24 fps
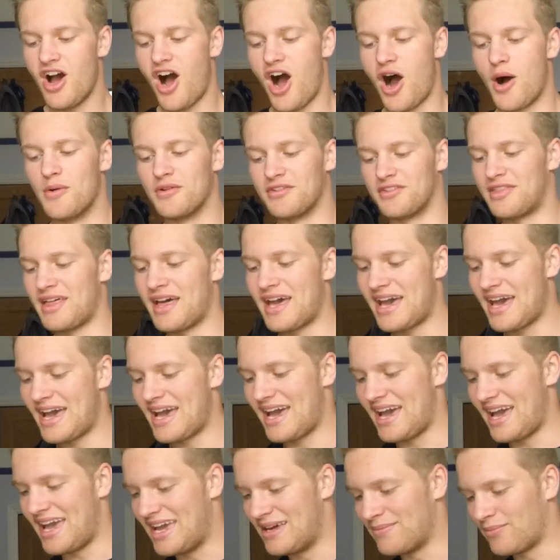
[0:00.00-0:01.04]
I was
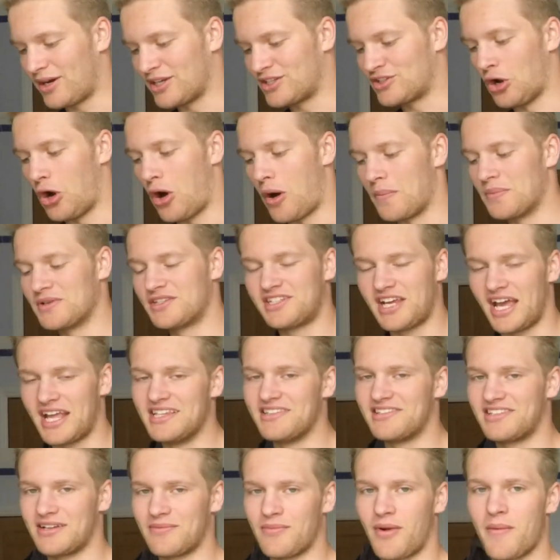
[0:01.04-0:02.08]
there in my top,
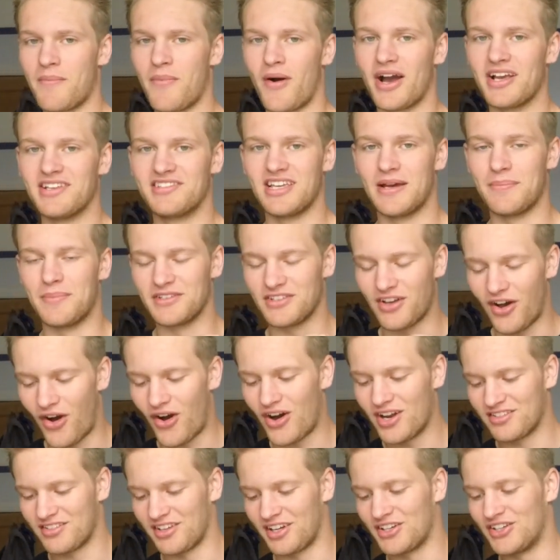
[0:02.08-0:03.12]
tensing my bicep as
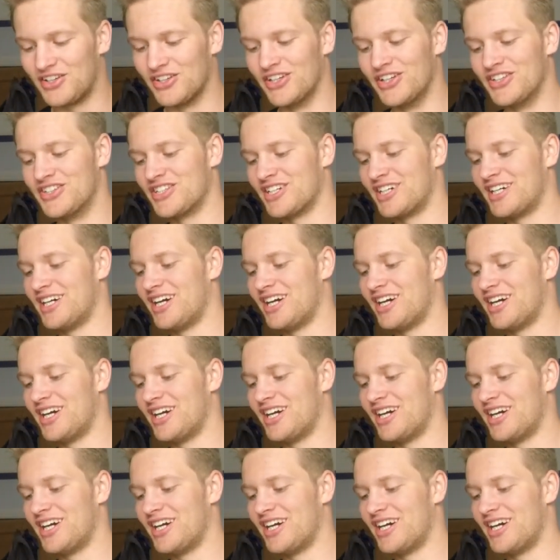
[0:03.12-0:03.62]
hard as I could